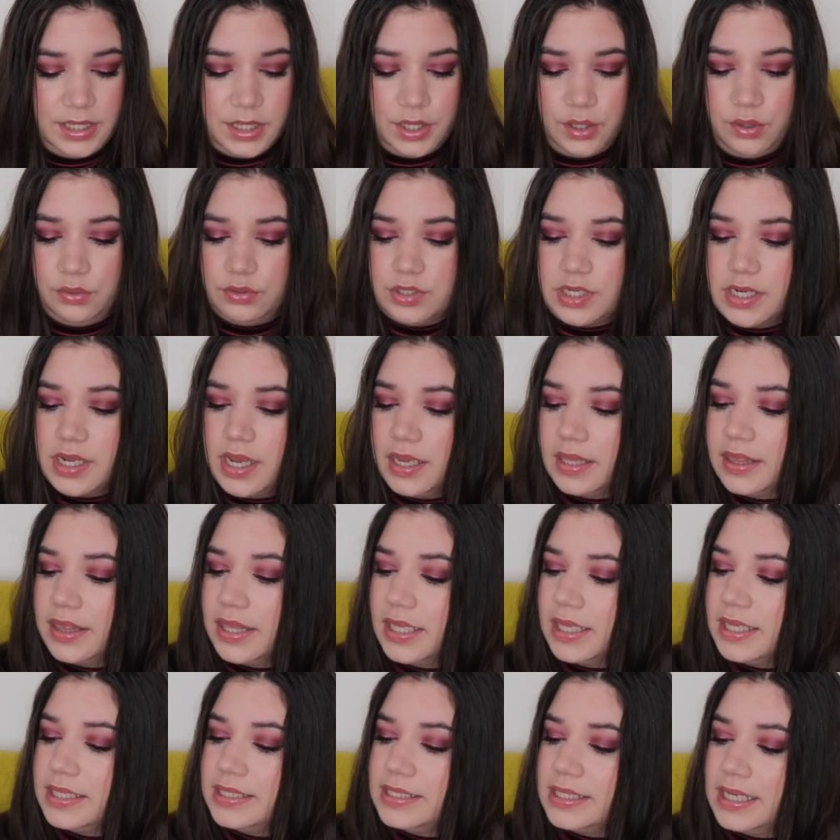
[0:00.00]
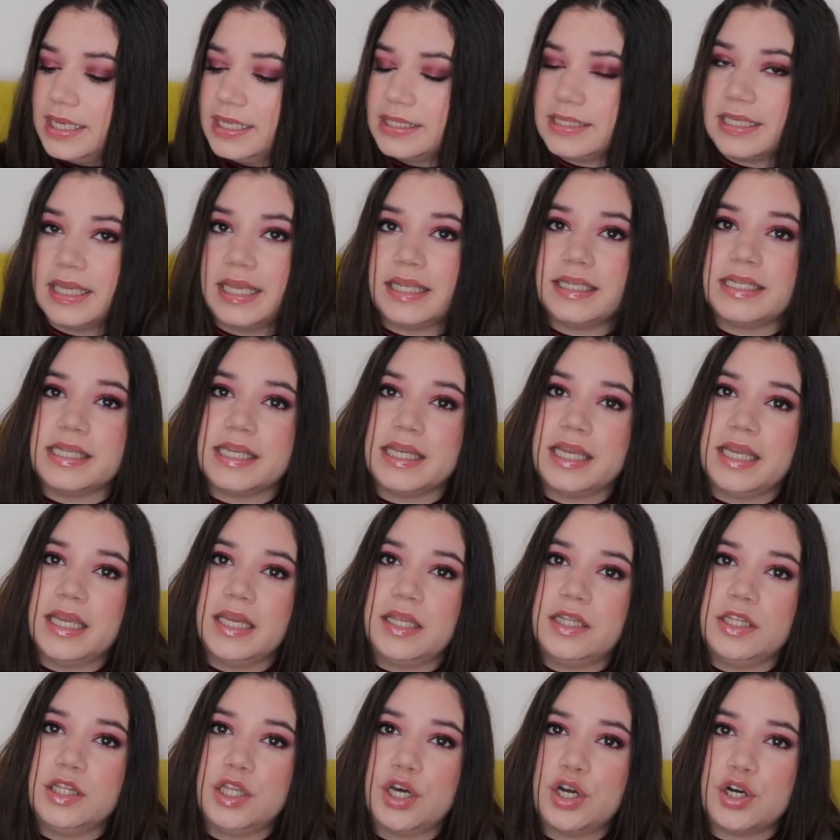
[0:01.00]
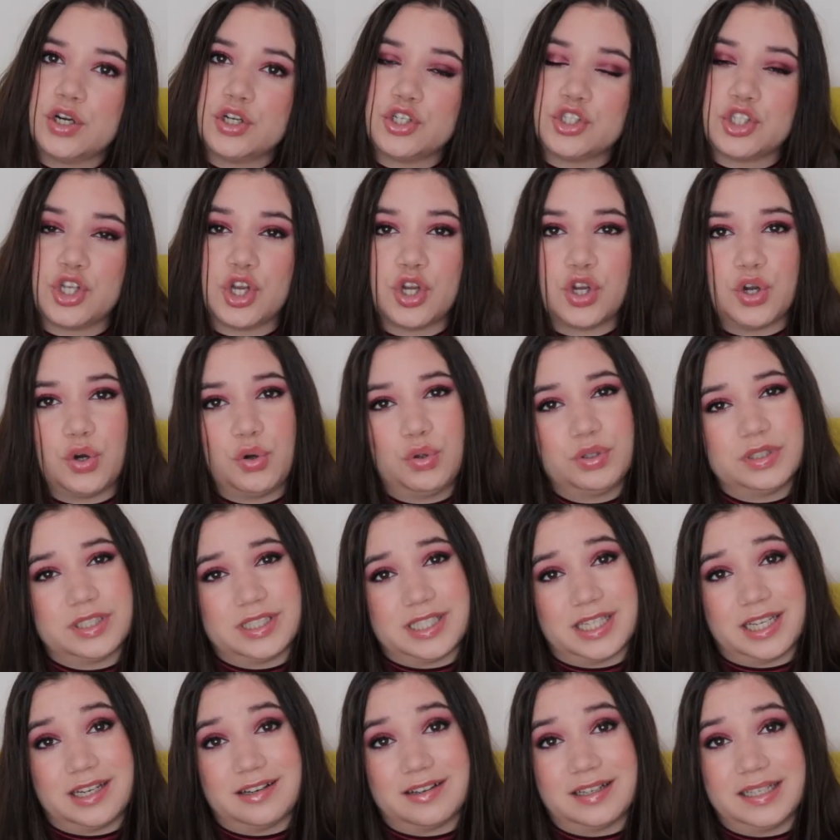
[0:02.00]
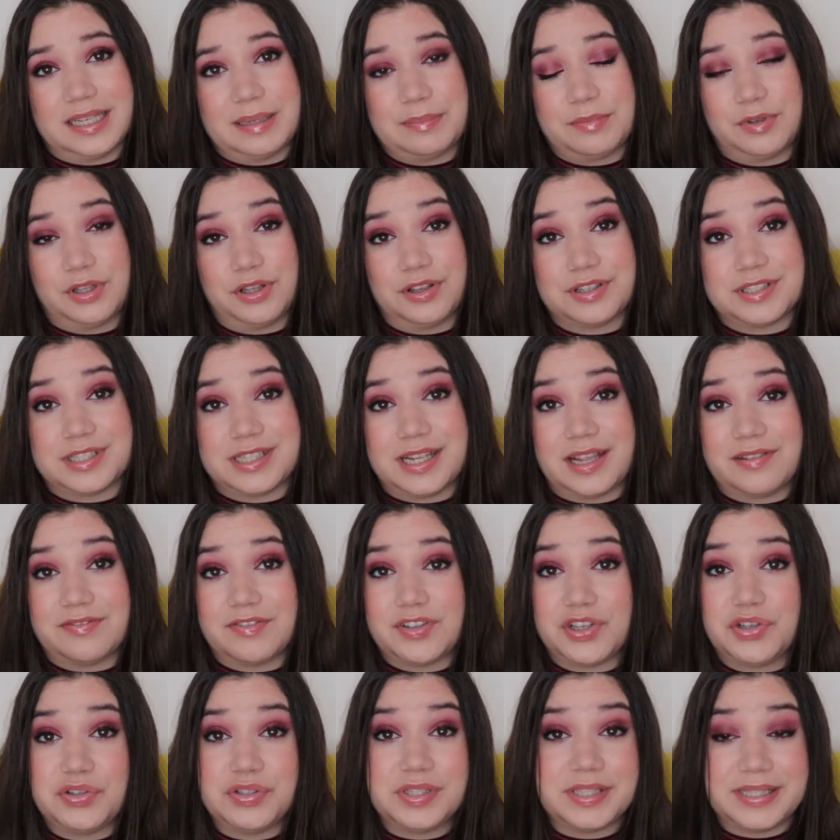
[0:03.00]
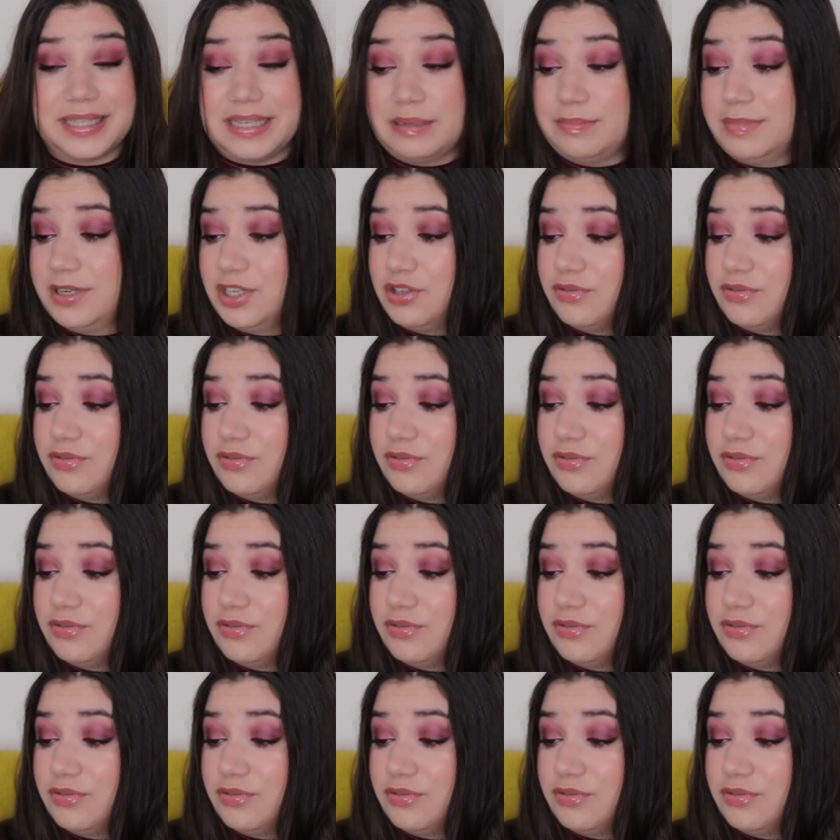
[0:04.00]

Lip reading: note, this is the Nars Gold Digger Lip Gloss that you've seen me